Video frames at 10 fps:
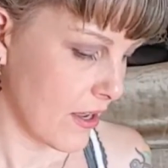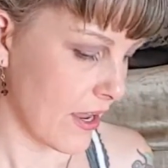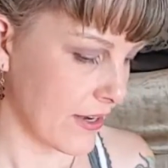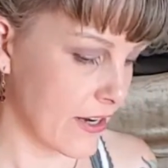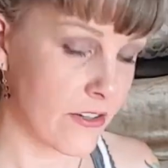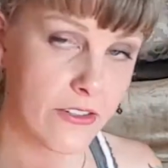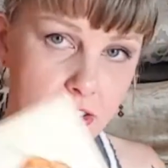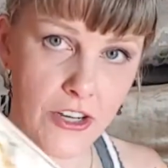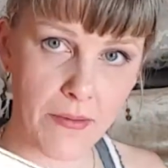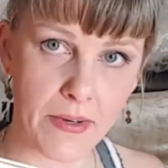And here's
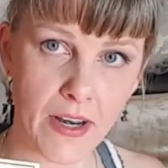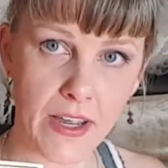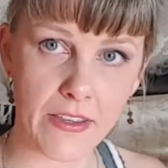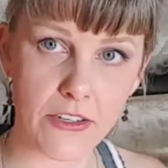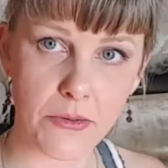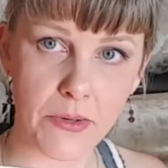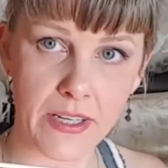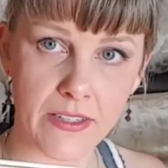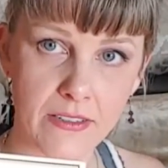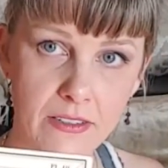Gemini, the
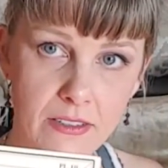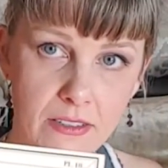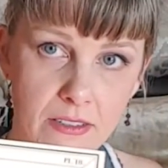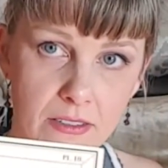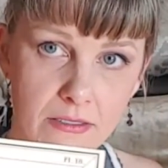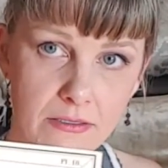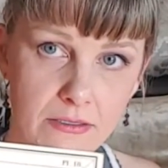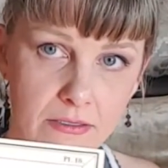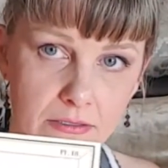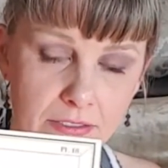twins.
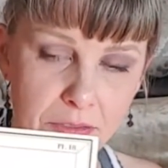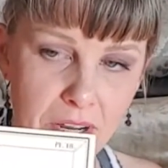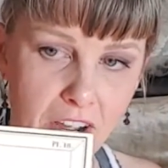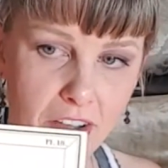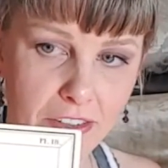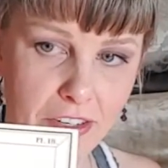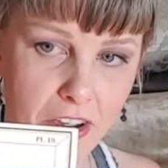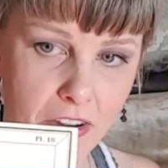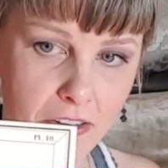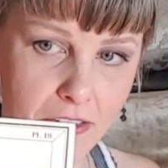We all
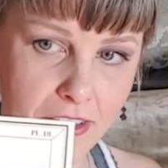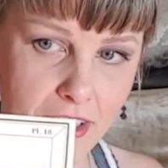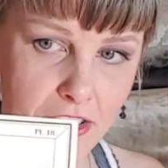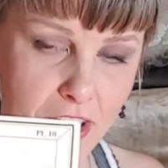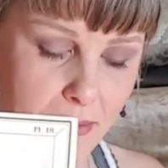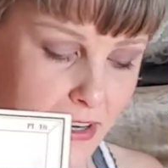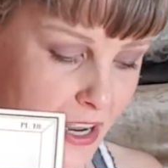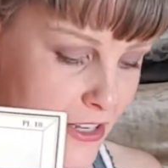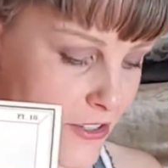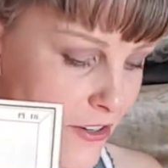know
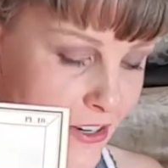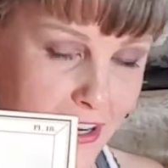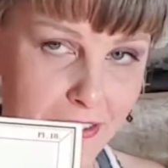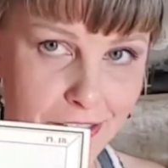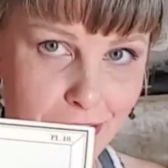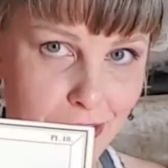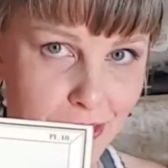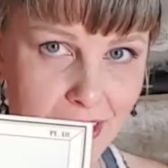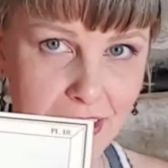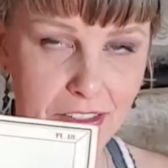Geminis are kind of
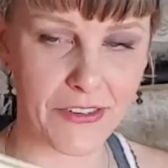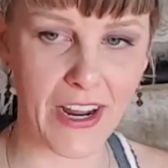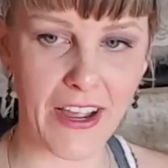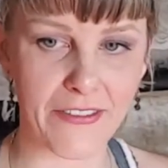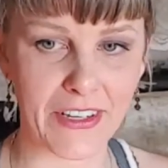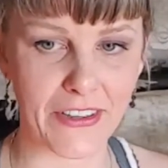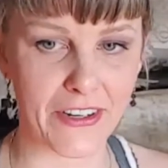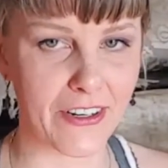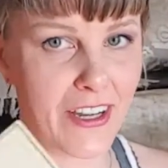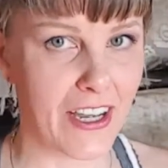notorious for having
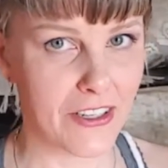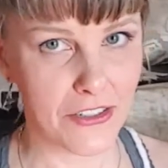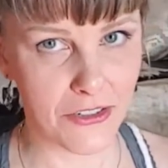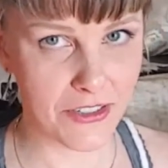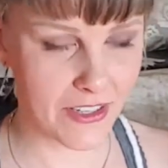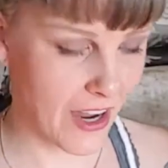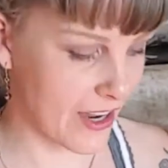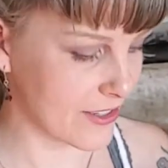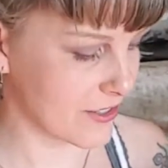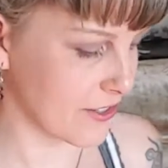their two
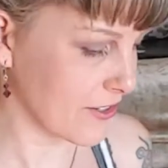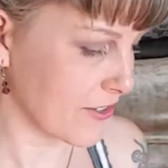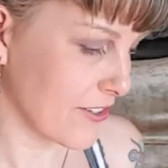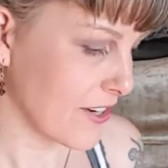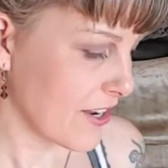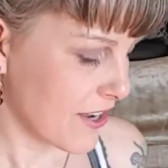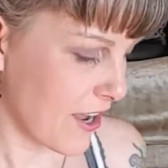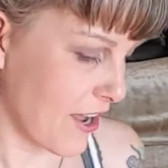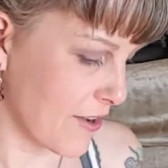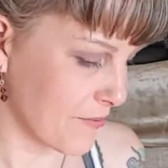sides, their
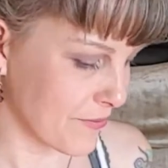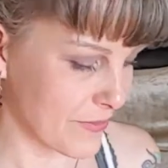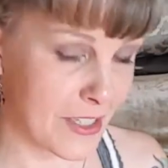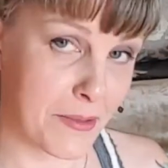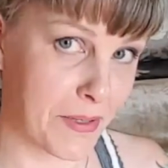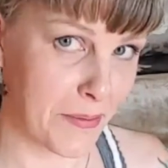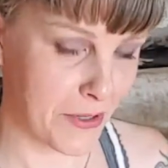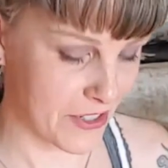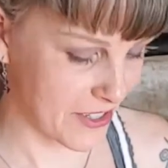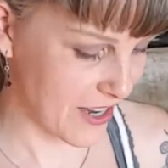split
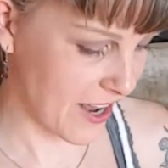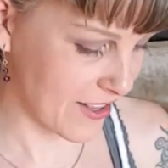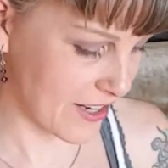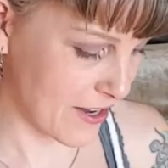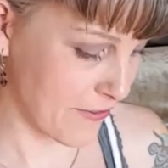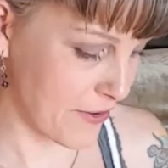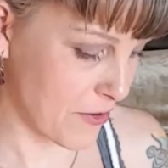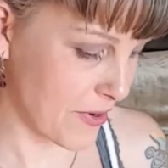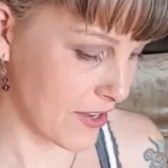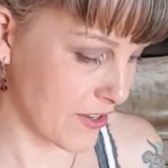personality, if
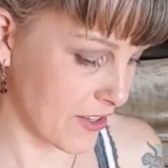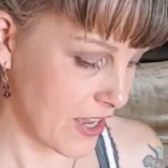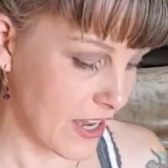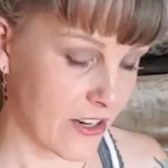you will.